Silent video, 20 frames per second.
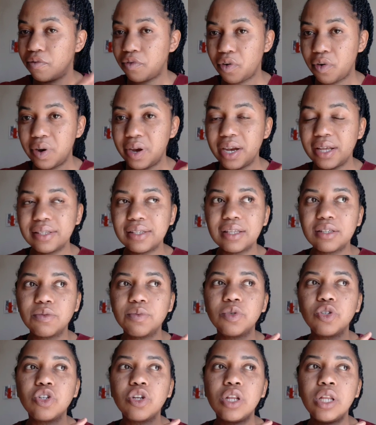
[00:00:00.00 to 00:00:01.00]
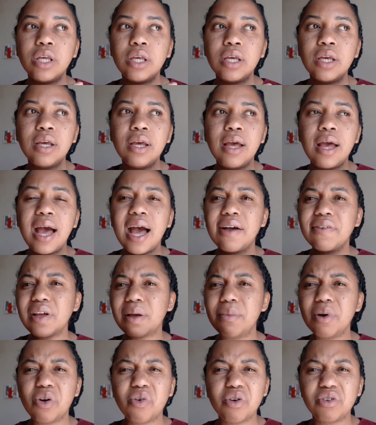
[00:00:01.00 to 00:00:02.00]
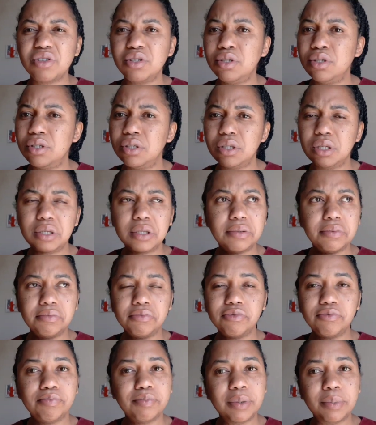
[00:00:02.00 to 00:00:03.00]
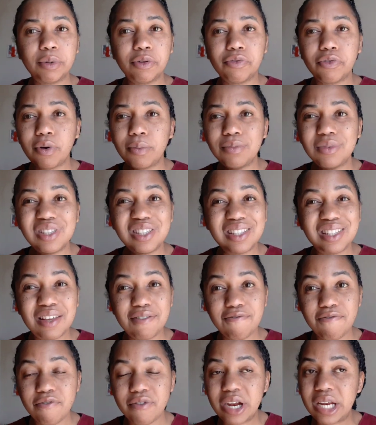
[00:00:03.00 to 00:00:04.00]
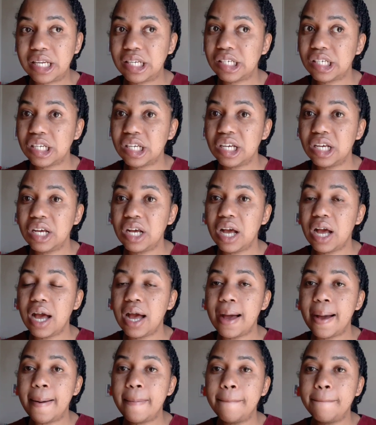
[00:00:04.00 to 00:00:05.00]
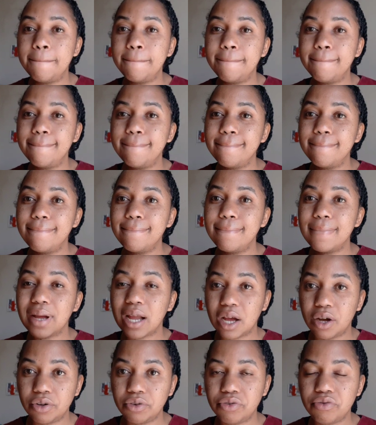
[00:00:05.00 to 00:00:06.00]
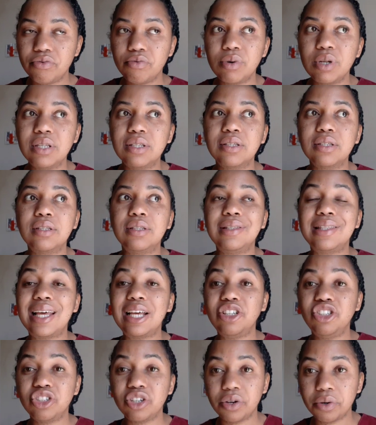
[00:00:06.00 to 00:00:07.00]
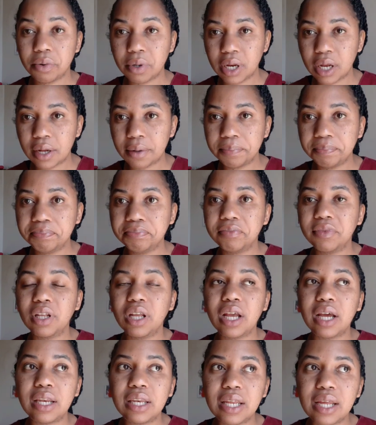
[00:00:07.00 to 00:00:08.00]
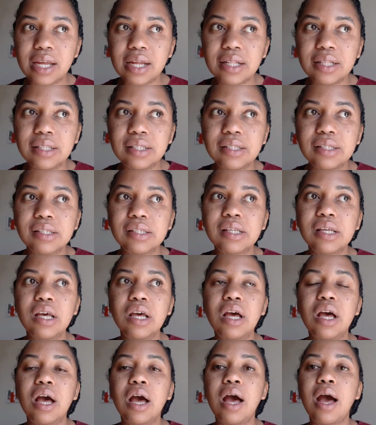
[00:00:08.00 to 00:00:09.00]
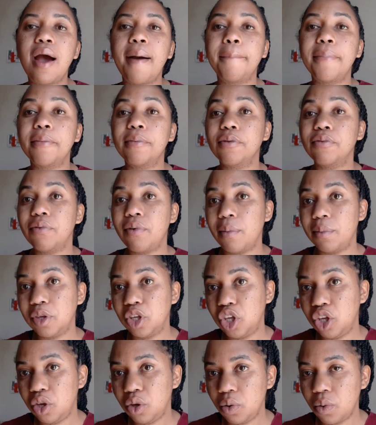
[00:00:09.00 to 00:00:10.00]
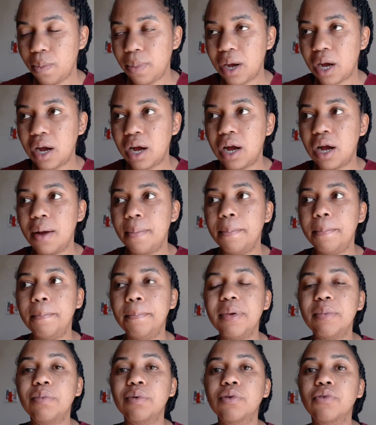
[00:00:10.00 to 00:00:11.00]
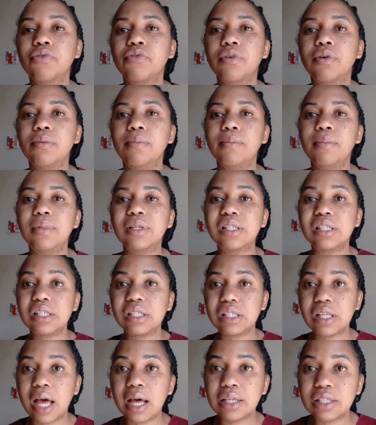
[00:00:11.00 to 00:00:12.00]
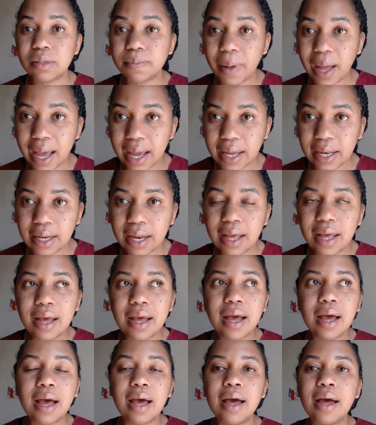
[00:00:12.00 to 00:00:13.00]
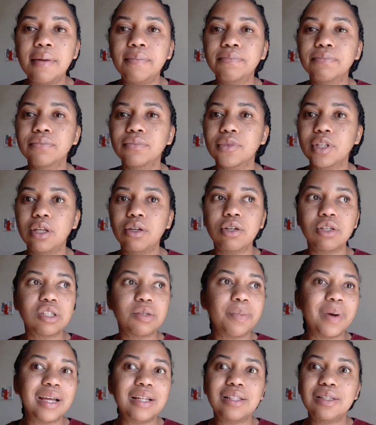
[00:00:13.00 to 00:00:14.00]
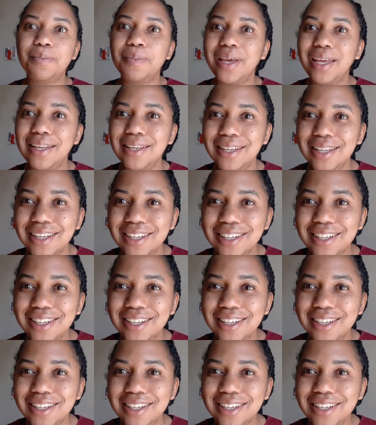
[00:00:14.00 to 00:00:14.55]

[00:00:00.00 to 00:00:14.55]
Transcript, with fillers: foreigners, especially I come across people from different um, countries, Nigeria, Ghanaians, uh, people from Cuba, people from uh, Spain, um, not Spain, Spain,